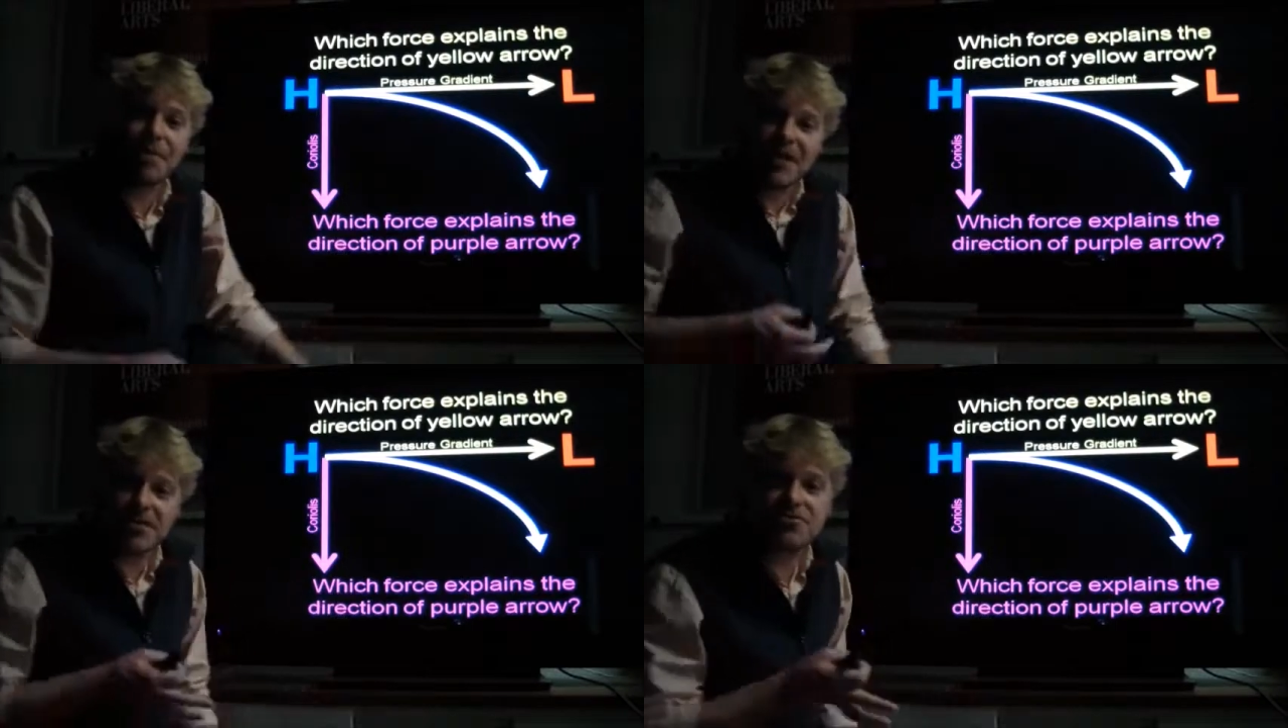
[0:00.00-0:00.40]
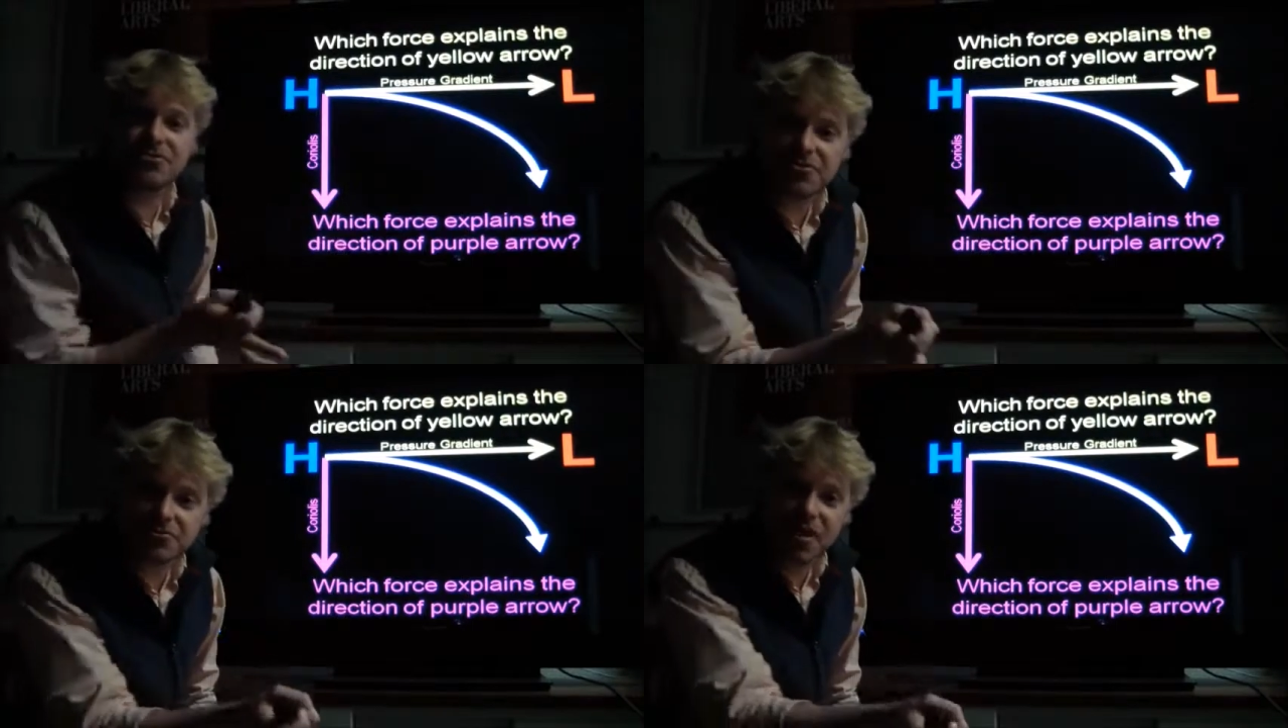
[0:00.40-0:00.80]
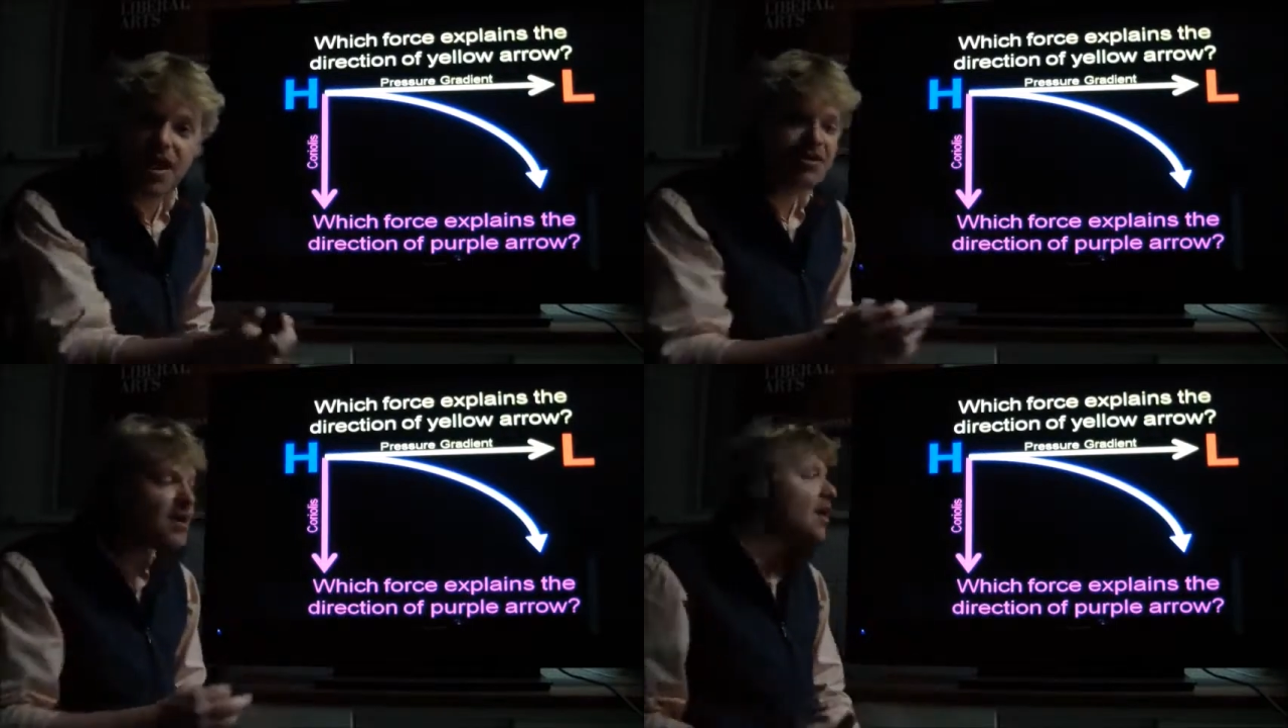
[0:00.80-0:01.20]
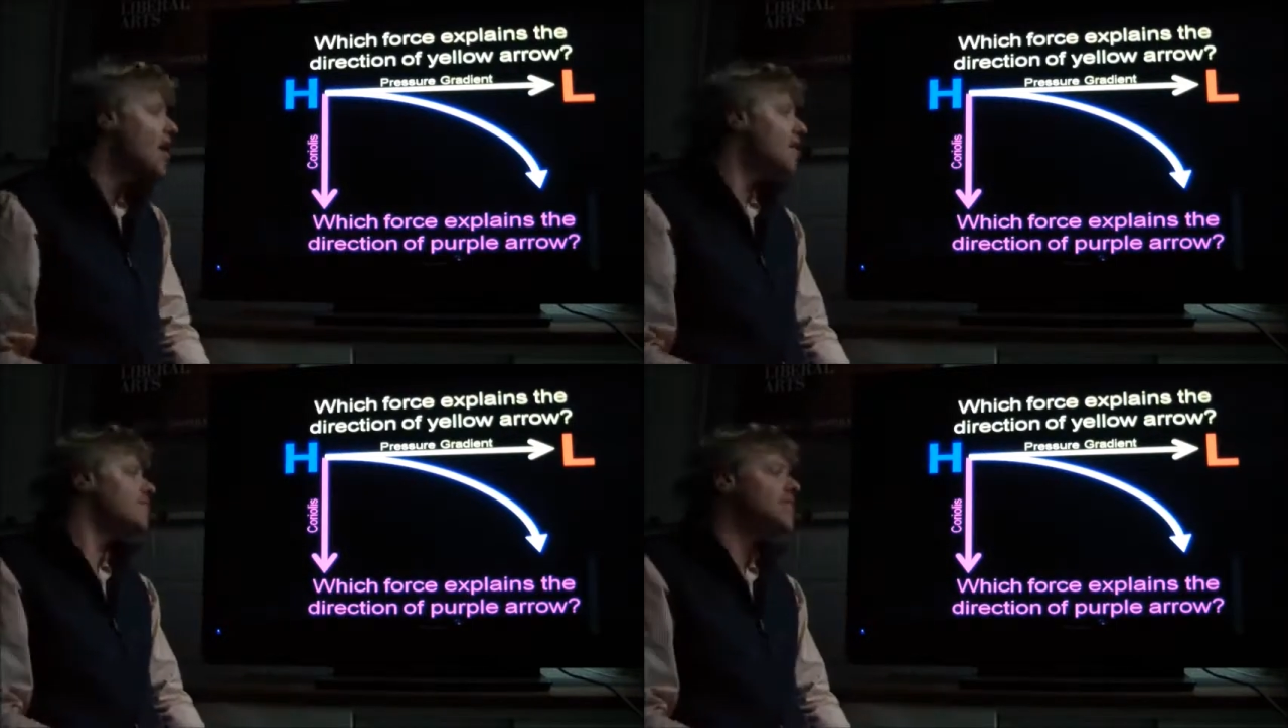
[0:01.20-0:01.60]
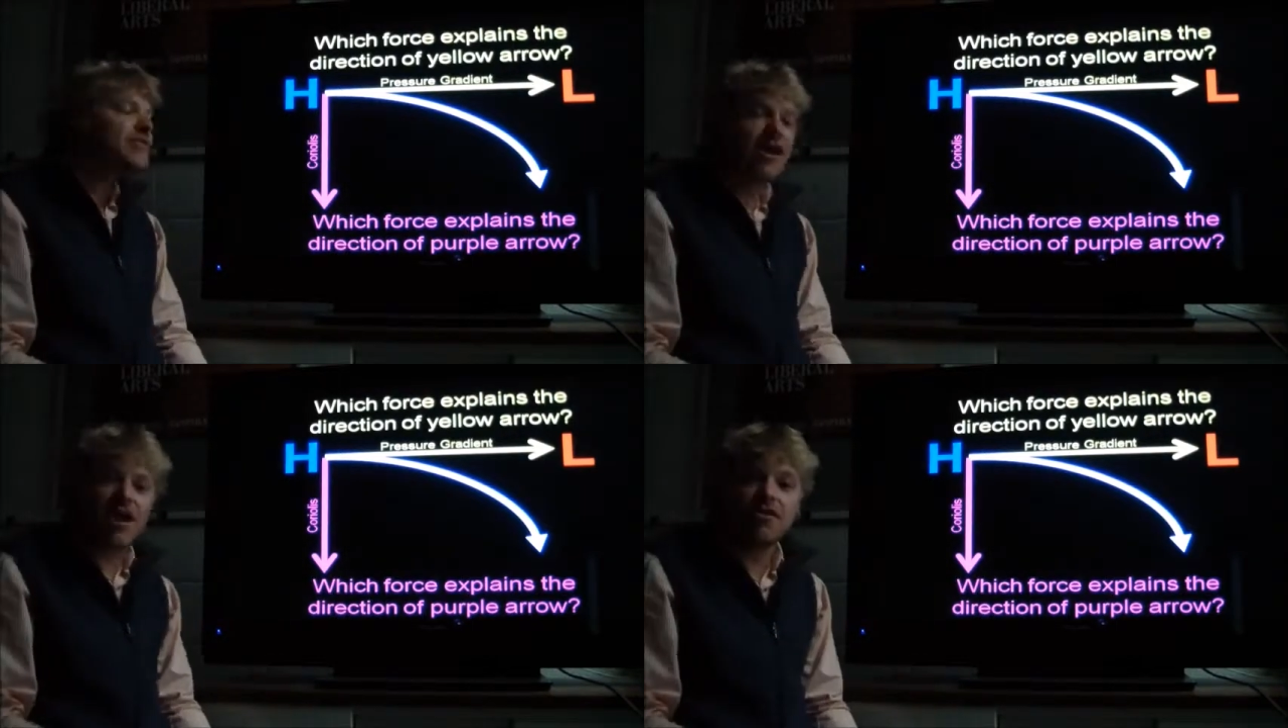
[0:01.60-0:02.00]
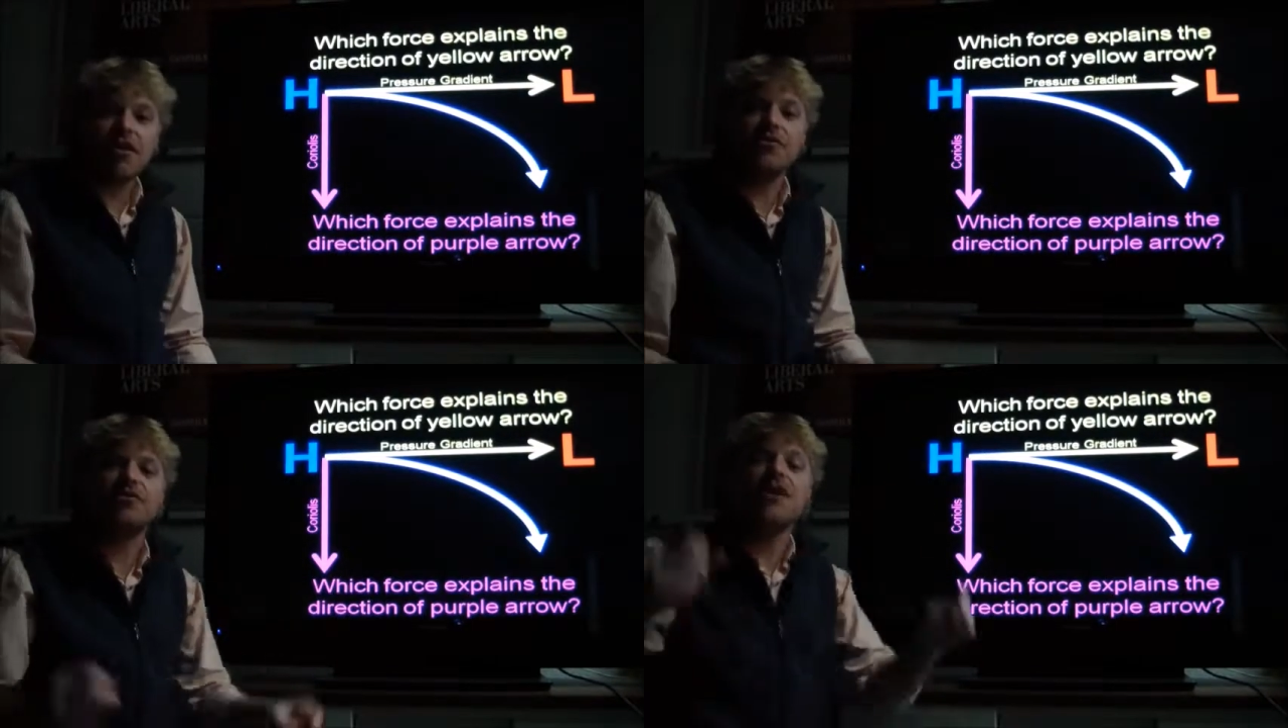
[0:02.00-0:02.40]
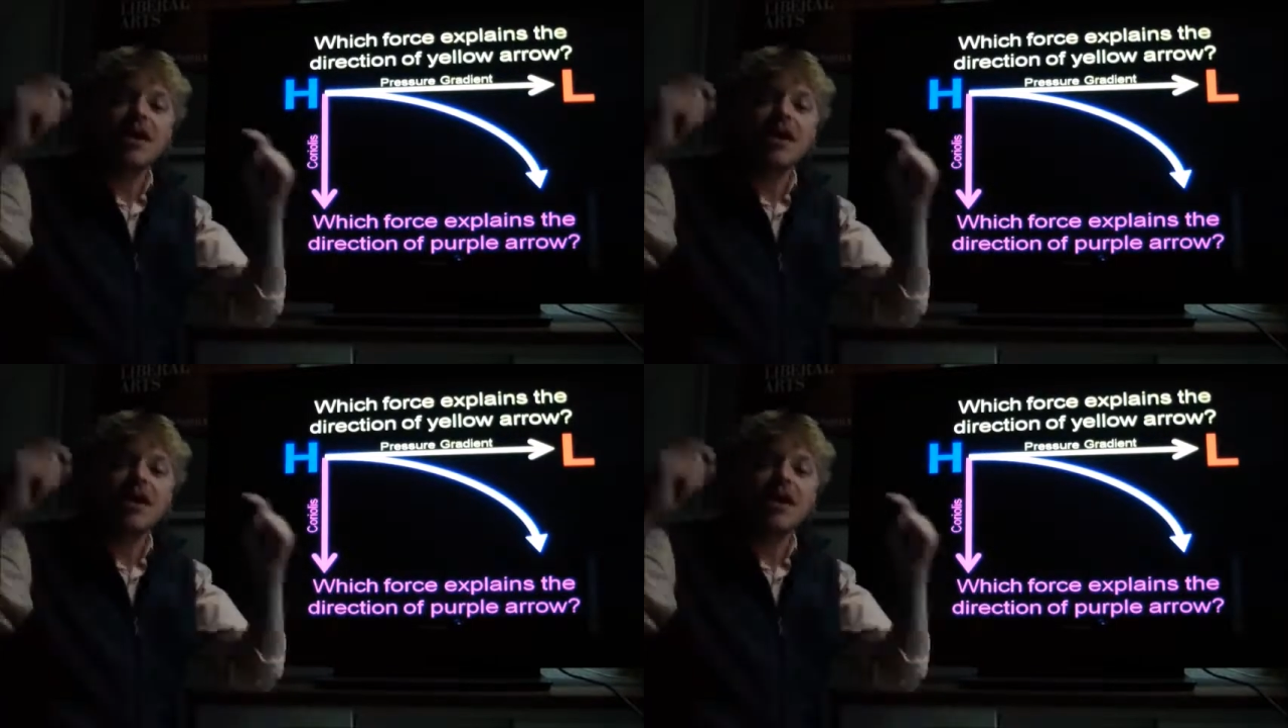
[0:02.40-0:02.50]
bend to the right of these arrows.